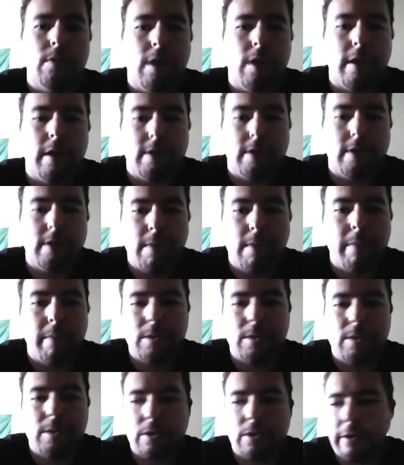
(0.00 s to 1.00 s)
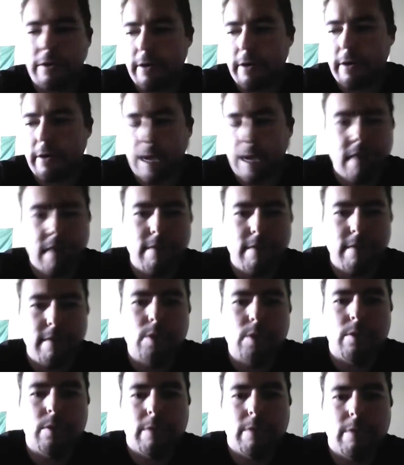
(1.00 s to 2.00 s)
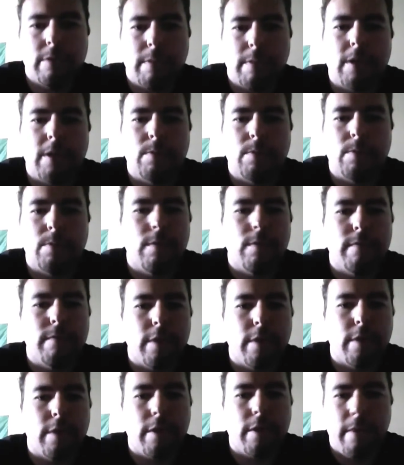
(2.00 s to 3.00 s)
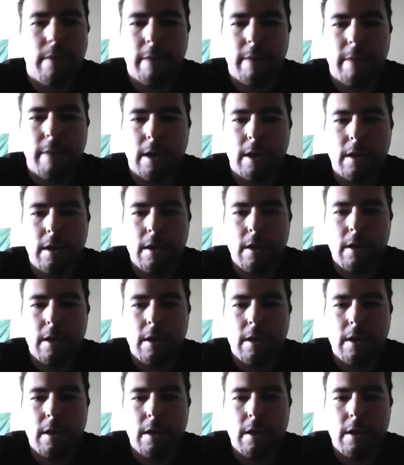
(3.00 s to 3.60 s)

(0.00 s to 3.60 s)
our team members are individually responsible for their equipment,